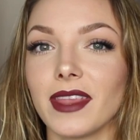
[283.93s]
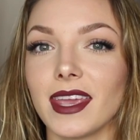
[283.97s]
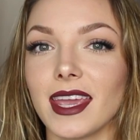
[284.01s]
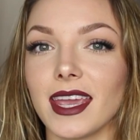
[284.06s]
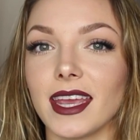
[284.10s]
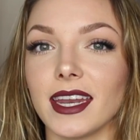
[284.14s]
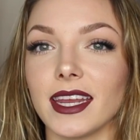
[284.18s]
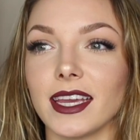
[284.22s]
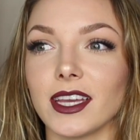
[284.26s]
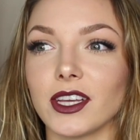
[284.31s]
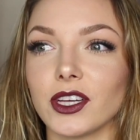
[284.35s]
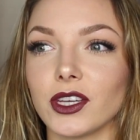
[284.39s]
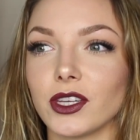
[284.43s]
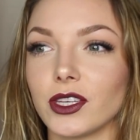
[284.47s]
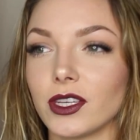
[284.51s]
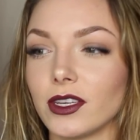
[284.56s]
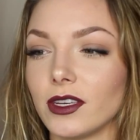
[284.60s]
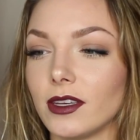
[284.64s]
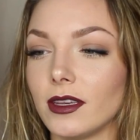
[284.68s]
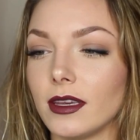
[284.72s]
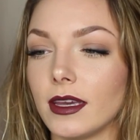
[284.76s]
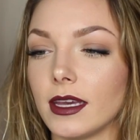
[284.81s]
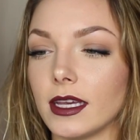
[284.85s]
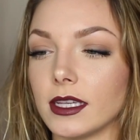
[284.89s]
It
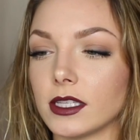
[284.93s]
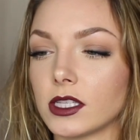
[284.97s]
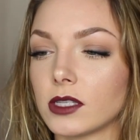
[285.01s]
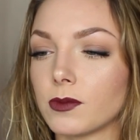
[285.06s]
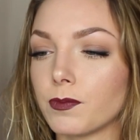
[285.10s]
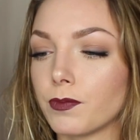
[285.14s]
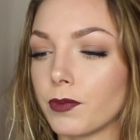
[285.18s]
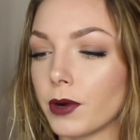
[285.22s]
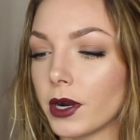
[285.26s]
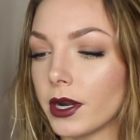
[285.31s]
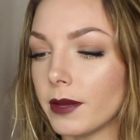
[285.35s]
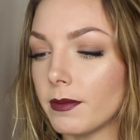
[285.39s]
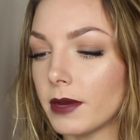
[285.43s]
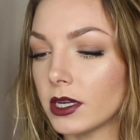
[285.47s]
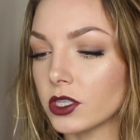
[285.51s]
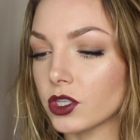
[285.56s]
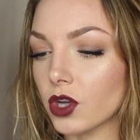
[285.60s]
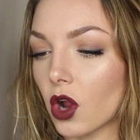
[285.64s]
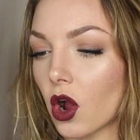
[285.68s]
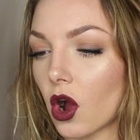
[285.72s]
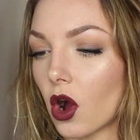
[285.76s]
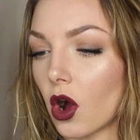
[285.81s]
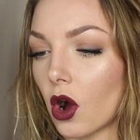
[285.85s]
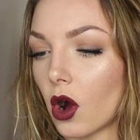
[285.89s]
is pretty much
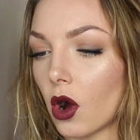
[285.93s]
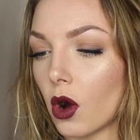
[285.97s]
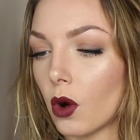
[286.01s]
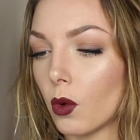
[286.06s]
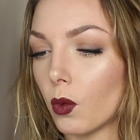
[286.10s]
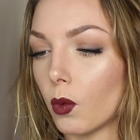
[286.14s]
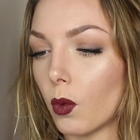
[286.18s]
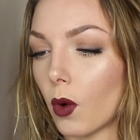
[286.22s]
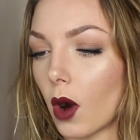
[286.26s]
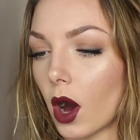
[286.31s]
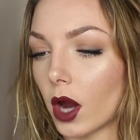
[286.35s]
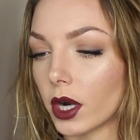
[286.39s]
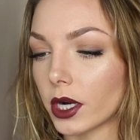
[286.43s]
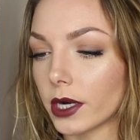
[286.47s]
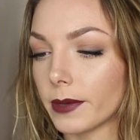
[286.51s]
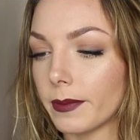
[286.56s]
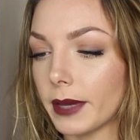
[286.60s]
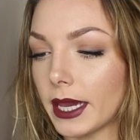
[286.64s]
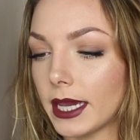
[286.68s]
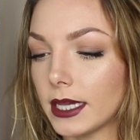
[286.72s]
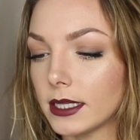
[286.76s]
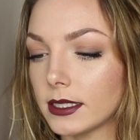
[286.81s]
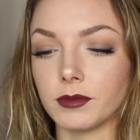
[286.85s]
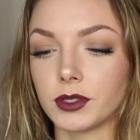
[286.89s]
all water
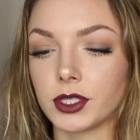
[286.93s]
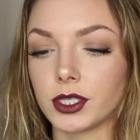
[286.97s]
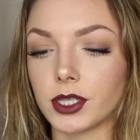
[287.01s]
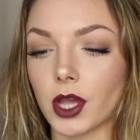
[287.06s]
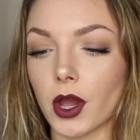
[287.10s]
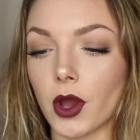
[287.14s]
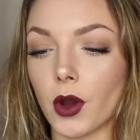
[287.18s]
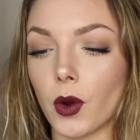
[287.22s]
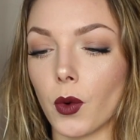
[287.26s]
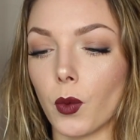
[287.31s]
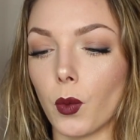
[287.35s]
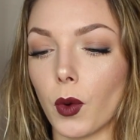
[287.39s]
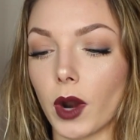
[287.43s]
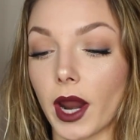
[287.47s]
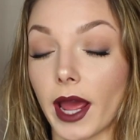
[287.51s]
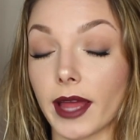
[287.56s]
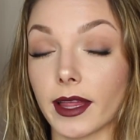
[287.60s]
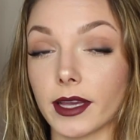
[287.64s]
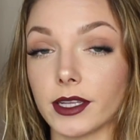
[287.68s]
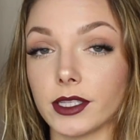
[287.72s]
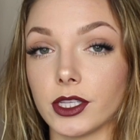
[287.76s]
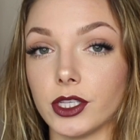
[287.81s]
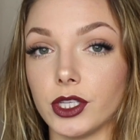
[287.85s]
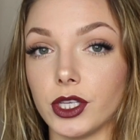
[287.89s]
based. So what I
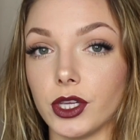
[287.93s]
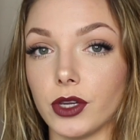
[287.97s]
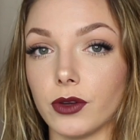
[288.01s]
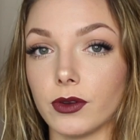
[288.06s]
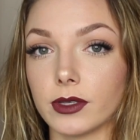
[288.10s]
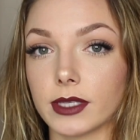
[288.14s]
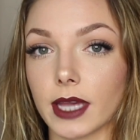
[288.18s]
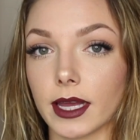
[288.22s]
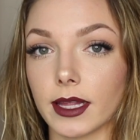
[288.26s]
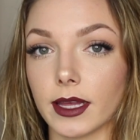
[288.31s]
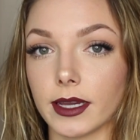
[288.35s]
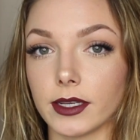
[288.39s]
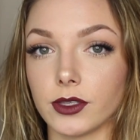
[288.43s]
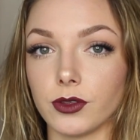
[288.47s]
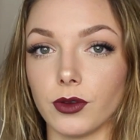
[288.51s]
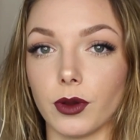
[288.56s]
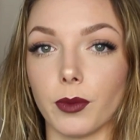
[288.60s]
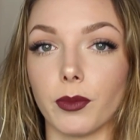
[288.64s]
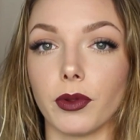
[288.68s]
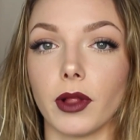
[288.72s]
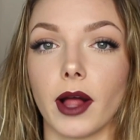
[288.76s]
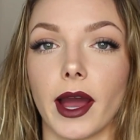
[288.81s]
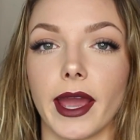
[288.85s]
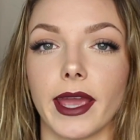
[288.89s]
like to do is I like to
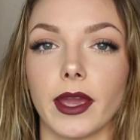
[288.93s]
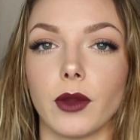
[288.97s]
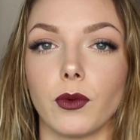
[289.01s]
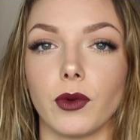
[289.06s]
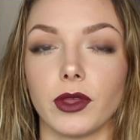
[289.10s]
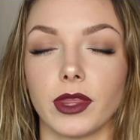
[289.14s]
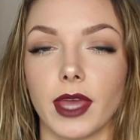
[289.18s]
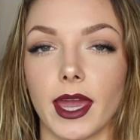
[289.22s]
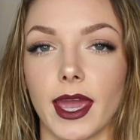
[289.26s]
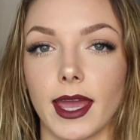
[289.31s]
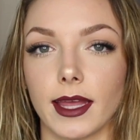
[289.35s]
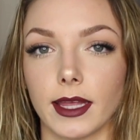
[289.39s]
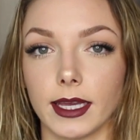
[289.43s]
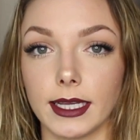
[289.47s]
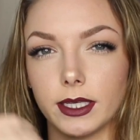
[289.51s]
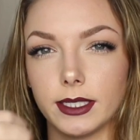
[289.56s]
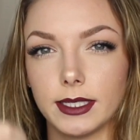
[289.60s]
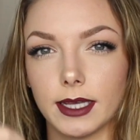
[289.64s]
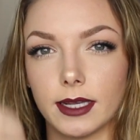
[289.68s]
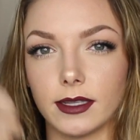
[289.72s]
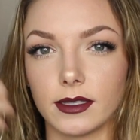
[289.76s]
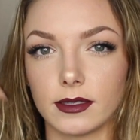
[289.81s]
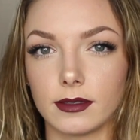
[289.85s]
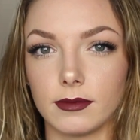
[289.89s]
apply it with a like
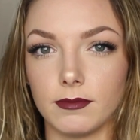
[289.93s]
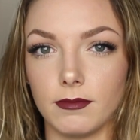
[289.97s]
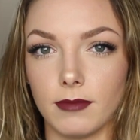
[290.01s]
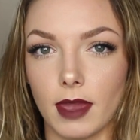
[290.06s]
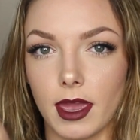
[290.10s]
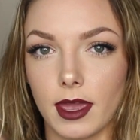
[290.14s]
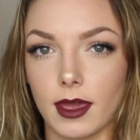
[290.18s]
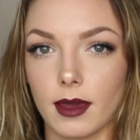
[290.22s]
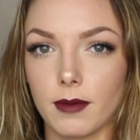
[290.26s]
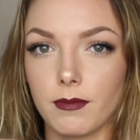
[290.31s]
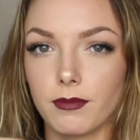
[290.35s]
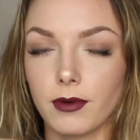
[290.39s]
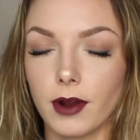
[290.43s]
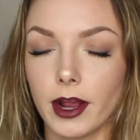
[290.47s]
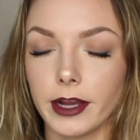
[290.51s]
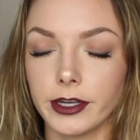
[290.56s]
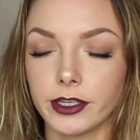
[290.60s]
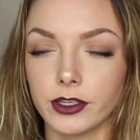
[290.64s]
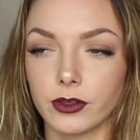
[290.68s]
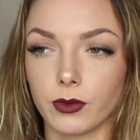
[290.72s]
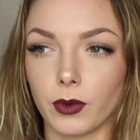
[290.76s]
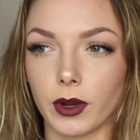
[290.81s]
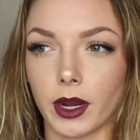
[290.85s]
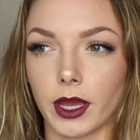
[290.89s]
dense makeup
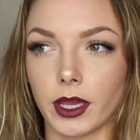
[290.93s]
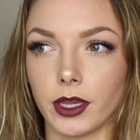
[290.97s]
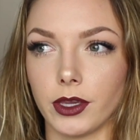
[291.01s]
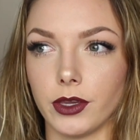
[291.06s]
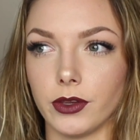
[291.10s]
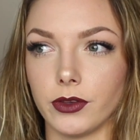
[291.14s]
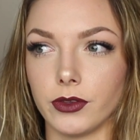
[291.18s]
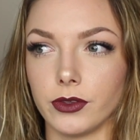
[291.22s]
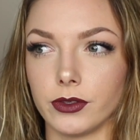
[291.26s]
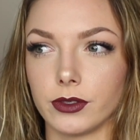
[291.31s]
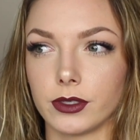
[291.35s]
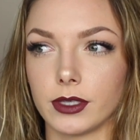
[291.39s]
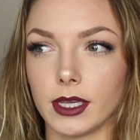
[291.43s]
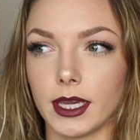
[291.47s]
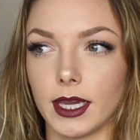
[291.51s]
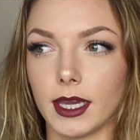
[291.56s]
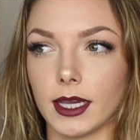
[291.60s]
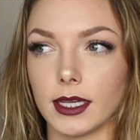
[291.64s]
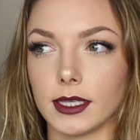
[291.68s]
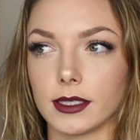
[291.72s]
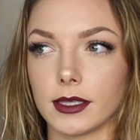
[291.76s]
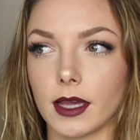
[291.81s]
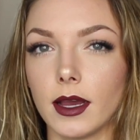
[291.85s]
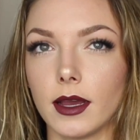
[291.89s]
brush. The one I use
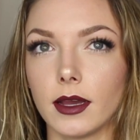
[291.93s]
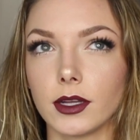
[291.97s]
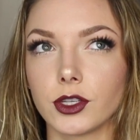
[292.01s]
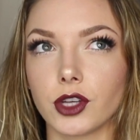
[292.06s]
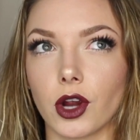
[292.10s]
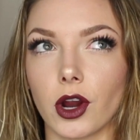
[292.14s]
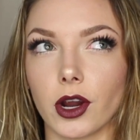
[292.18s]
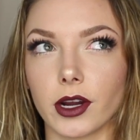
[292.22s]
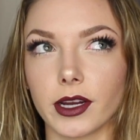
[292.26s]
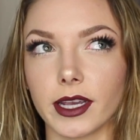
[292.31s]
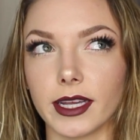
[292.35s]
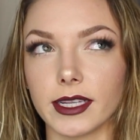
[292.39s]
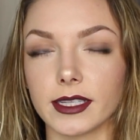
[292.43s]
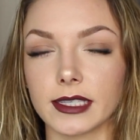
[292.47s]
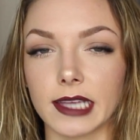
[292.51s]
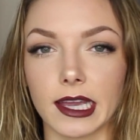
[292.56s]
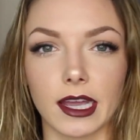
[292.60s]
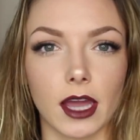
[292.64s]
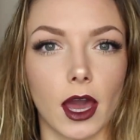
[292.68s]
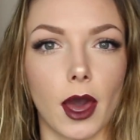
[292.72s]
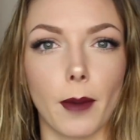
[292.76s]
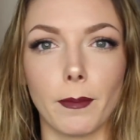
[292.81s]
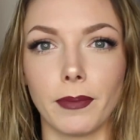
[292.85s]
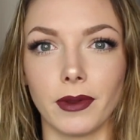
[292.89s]
is Target's
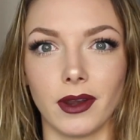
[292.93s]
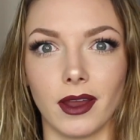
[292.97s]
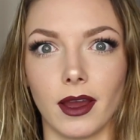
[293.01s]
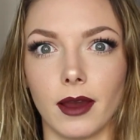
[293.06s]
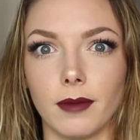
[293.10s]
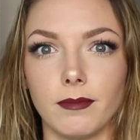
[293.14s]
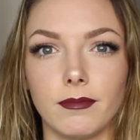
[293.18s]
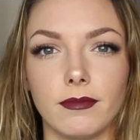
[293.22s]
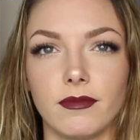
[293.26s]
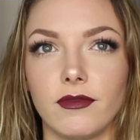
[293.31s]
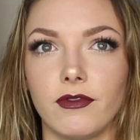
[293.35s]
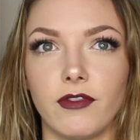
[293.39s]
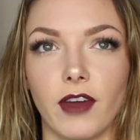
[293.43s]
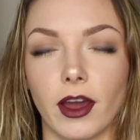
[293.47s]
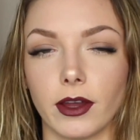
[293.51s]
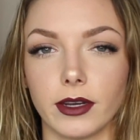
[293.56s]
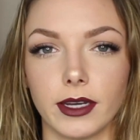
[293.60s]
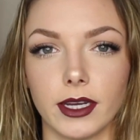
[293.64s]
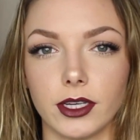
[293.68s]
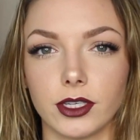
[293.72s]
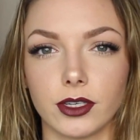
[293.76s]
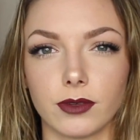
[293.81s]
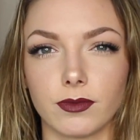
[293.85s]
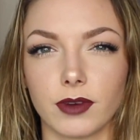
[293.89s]
like Up and Up
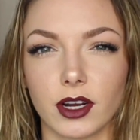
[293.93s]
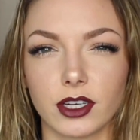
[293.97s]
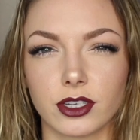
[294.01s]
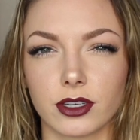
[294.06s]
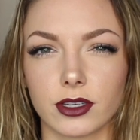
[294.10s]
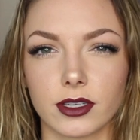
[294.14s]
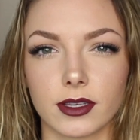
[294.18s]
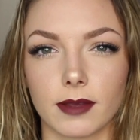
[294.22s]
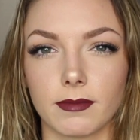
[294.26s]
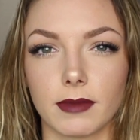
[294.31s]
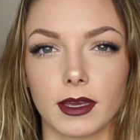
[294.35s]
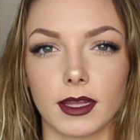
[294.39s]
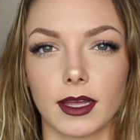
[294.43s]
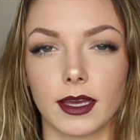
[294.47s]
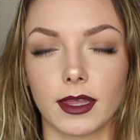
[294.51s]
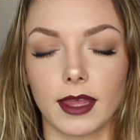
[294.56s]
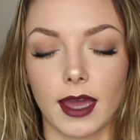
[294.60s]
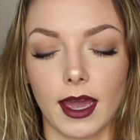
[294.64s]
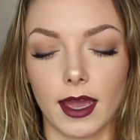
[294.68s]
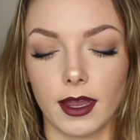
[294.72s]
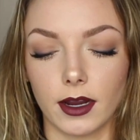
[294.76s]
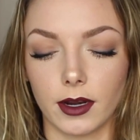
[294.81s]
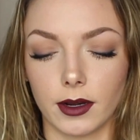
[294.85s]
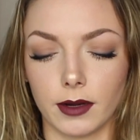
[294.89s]
foundation brush or something like
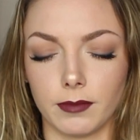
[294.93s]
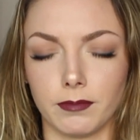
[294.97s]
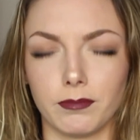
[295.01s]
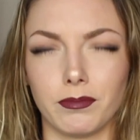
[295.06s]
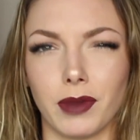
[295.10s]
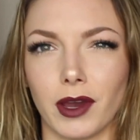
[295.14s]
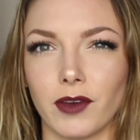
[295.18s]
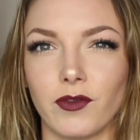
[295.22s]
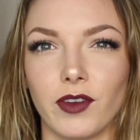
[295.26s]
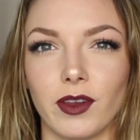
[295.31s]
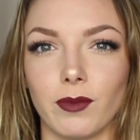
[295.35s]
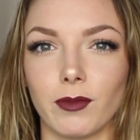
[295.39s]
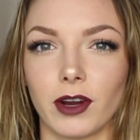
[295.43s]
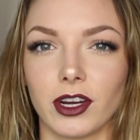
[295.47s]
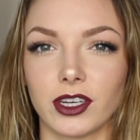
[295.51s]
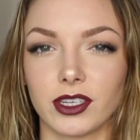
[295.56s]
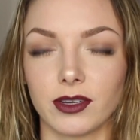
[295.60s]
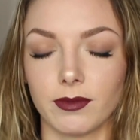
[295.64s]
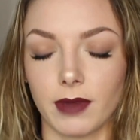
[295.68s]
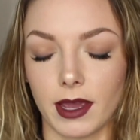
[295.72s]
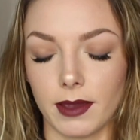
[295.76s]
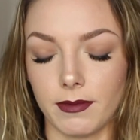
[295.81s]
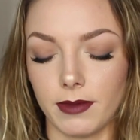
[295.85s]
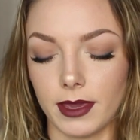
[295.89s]
that, or buffing
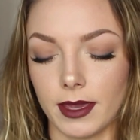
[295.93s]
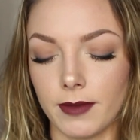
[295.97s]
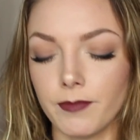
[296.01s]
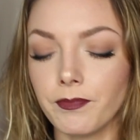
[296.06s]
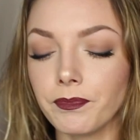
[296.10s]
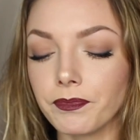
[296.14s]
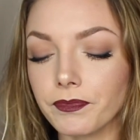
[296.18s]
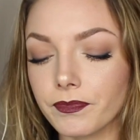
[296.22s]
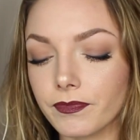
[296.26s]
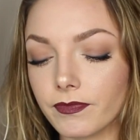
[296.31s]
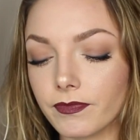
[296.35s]
brush it might be.